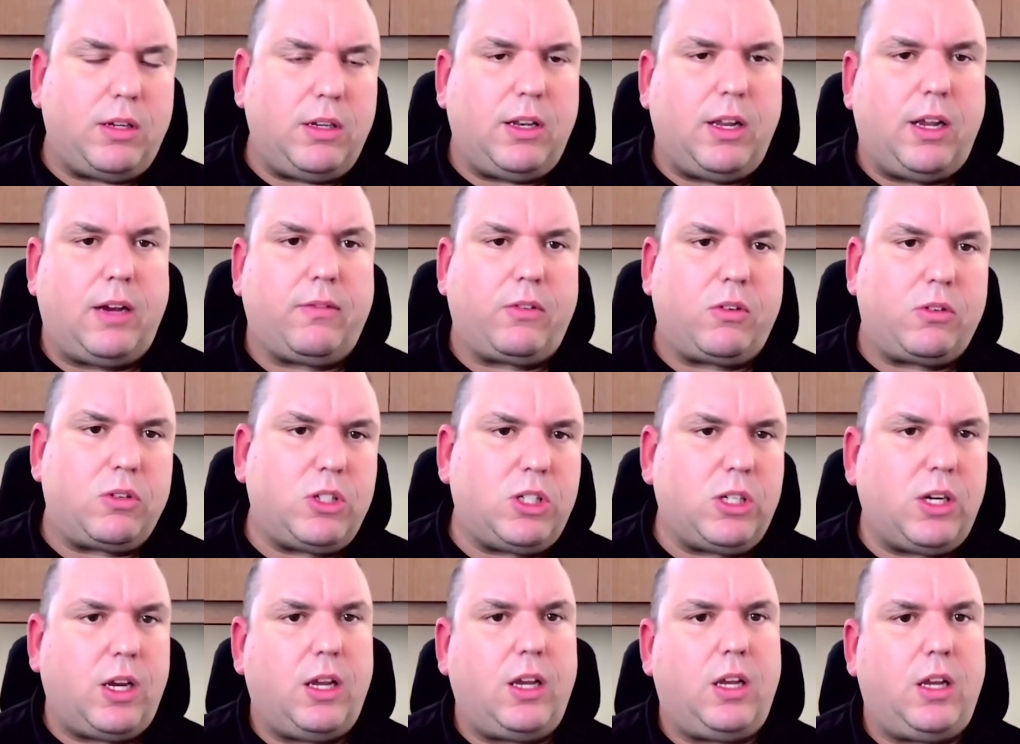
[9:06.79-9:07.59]
never
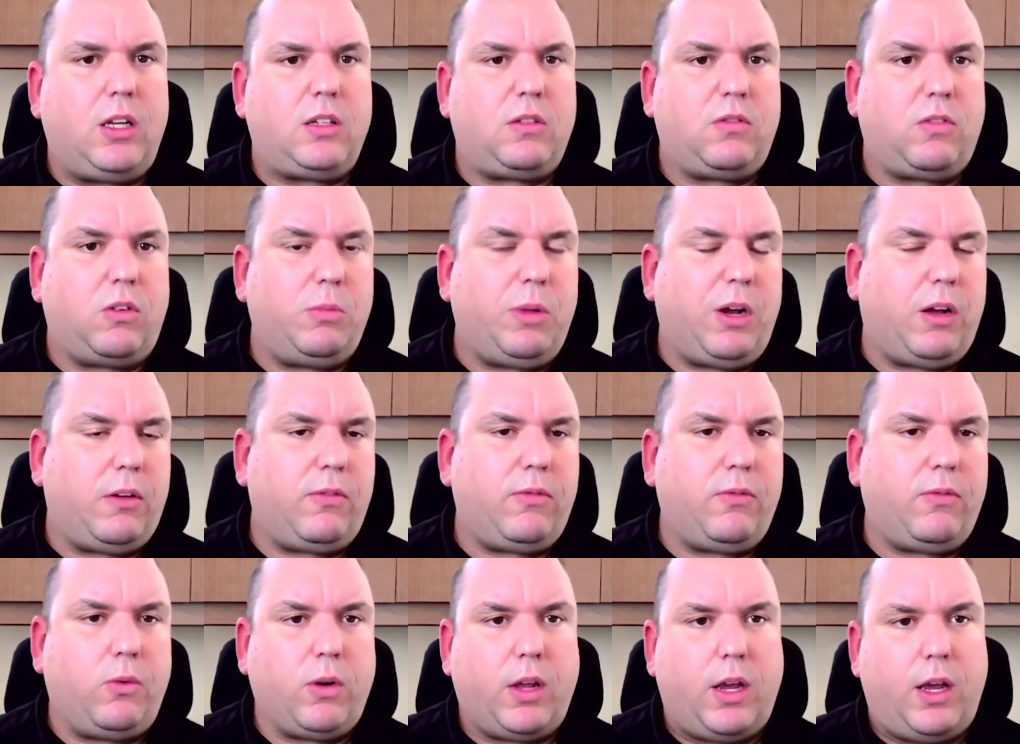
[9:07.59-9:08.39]
changed for about
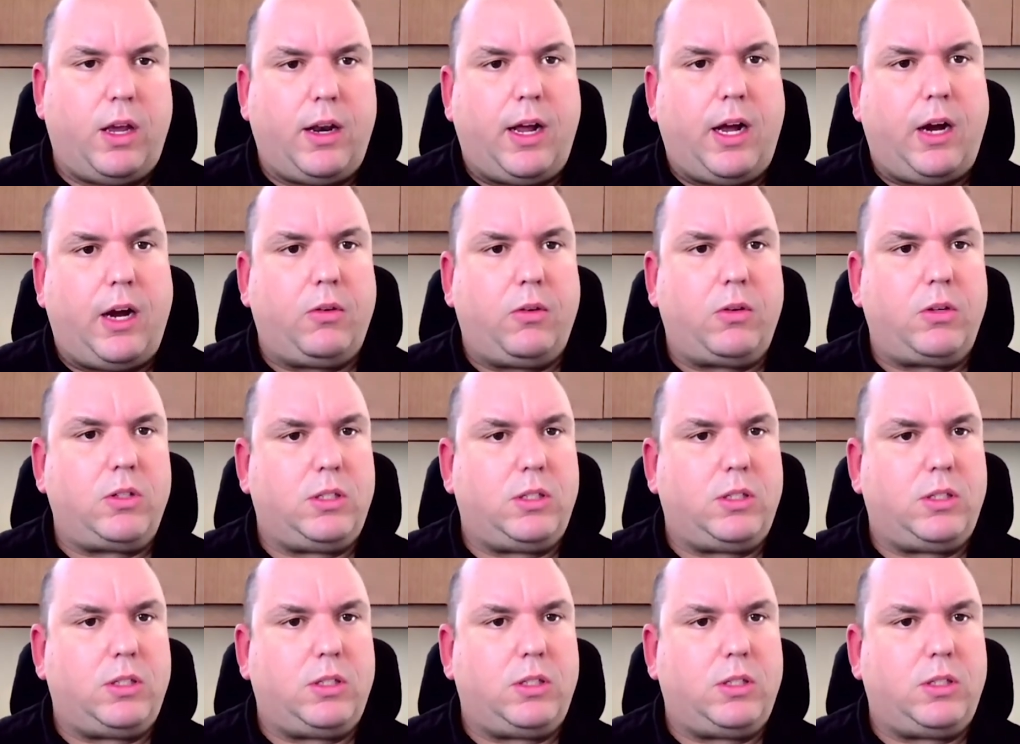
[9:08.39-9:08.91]
48 hours.